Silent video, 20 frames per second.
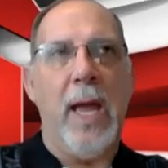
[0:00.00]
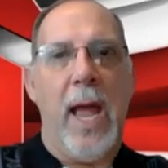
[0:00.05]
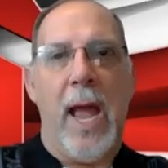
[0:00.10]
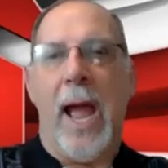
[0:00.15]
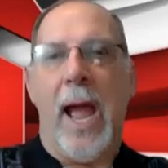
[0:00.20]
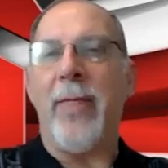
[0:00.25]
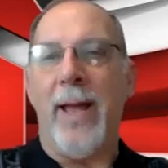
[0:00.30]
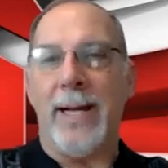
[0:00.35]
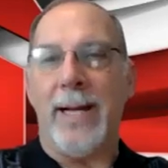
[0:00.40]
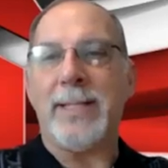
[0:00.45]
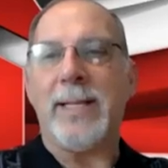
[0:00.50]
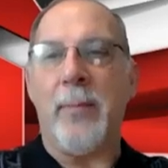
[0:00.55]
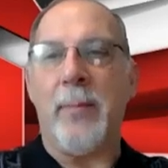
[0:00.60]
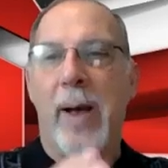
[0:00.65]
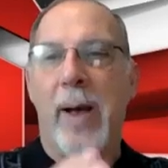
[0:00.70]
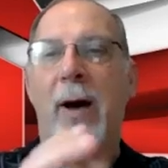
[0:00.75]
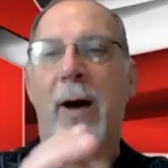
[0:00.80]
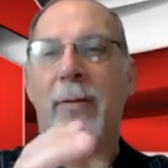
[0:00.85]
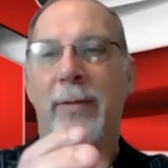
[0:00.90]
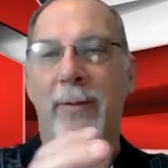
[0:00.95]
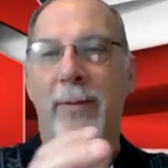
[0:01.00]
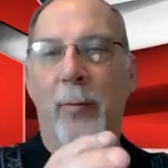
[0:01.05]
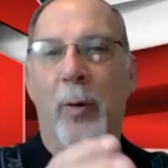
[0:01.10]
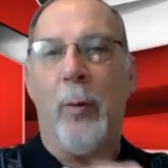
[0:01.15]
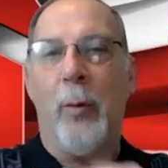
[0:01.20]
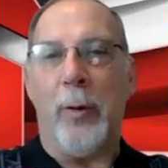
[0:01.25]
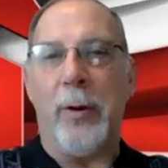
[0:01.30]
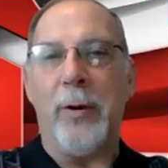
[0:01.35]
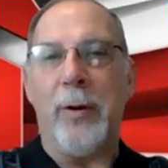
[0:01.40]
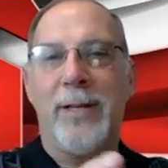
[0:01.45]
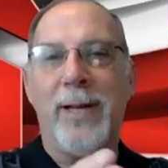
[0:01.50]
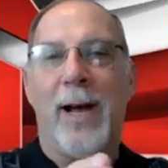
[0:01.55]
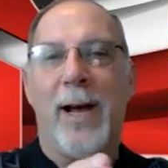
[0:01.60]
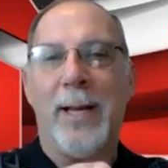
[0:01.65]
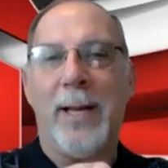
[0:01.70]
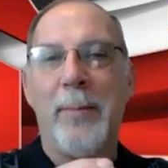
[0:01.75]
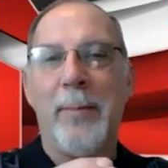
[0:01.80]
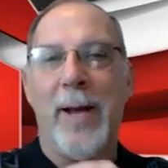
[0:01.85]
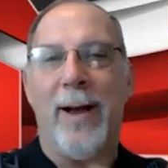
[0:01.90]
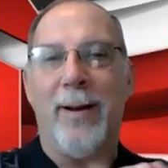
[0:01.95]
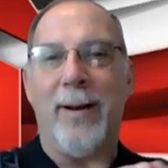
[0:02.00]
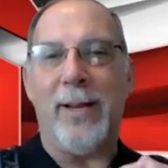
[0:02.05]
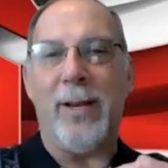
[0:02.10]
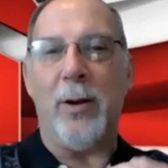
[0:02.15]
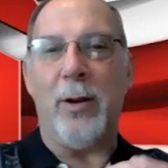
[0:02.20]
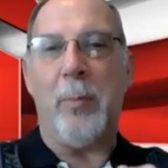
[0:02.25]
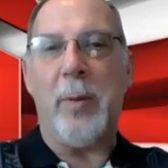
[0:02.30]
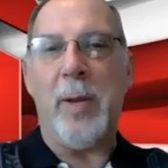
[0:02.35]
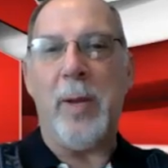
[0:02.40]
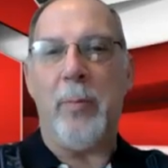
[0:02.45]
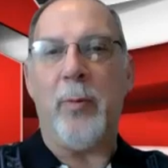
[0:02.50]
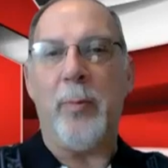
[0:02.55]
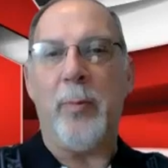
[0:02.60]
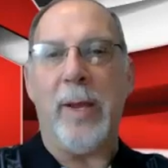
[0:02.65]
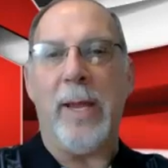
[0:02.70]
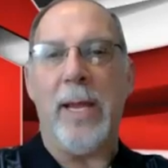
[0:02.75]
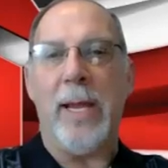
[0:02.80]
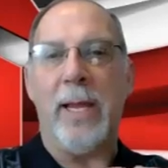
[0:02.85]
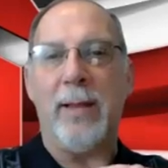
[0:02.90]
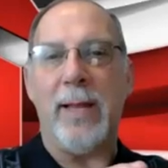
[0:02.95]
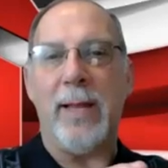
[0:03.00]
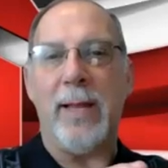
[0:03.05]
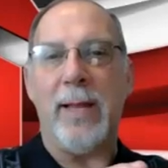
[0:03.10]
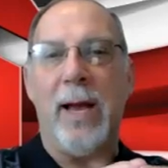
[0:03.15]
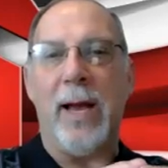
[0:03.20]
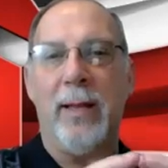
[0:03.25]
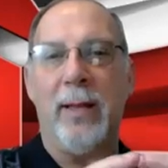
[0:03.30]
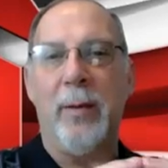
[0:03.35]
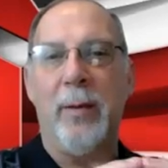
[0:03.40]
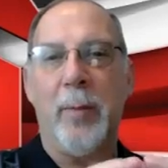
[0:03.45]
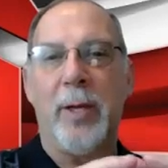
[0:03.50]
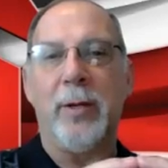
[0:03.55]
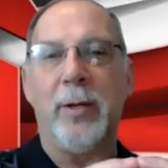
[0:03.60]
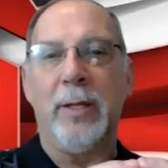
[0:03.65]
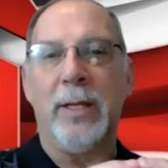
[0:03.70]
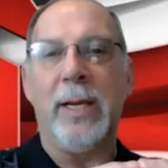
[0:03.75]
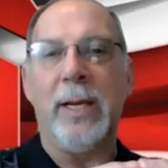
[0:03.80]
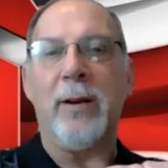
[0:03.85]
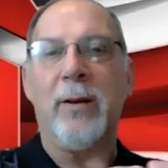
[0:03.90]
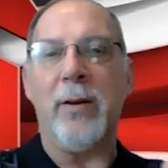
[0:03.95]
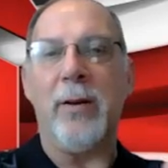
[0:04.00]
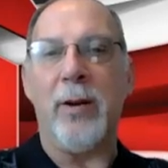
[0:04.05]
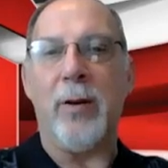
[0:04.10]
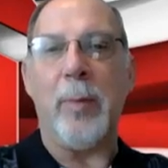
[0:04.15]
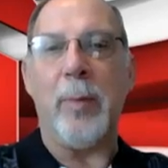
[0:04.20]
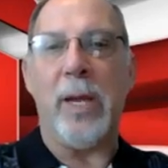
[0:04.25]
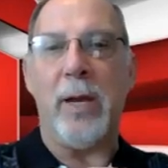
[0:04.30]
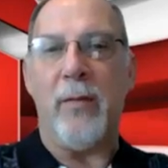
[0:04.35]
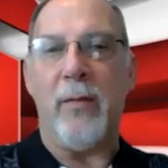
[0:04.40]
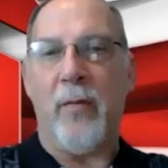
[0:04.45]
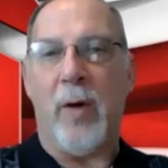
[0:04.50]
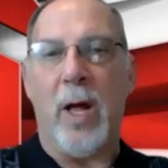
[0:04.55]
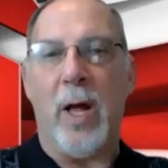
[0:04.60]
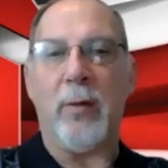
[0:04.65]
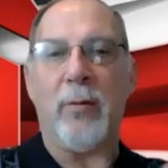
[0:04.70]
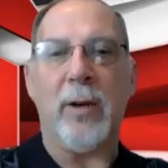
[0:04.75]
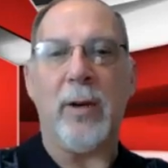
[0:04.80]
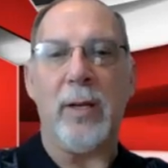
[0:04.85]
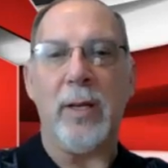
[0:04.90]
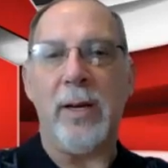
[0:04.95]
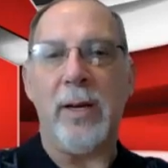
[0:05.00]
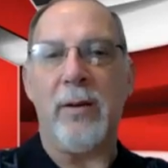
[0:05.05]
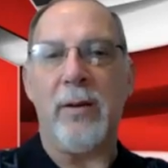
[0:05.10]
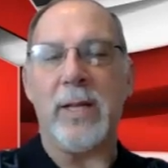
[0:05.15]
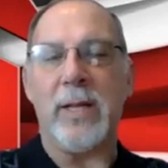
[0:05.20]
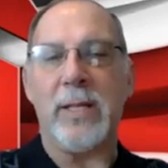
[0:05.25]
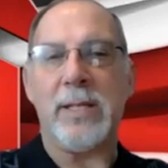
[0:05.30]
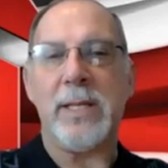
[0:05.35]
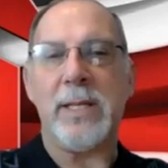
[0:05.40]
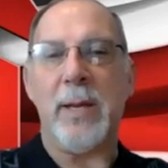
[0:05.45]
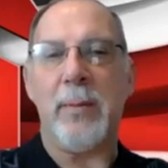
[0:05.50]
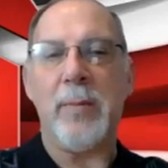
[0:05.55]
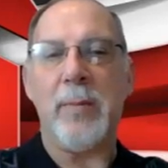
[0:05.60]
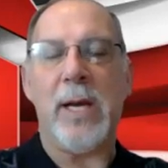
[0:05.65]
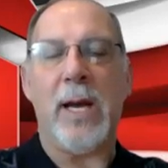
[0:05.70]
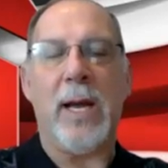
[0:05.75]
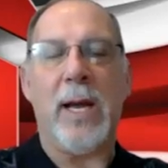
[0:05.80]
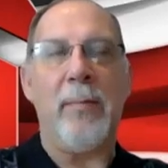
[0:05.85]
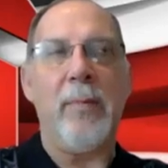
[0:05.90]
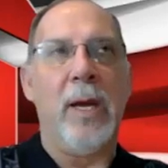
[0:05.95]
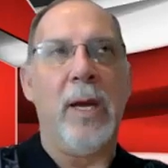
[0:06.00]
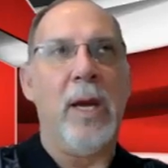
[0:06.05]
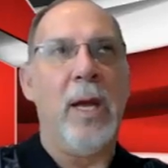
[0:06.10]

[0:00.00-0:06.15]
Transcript: And that's about what we were talking about, people being a liminal leader, you're being a follower and leader at the same time.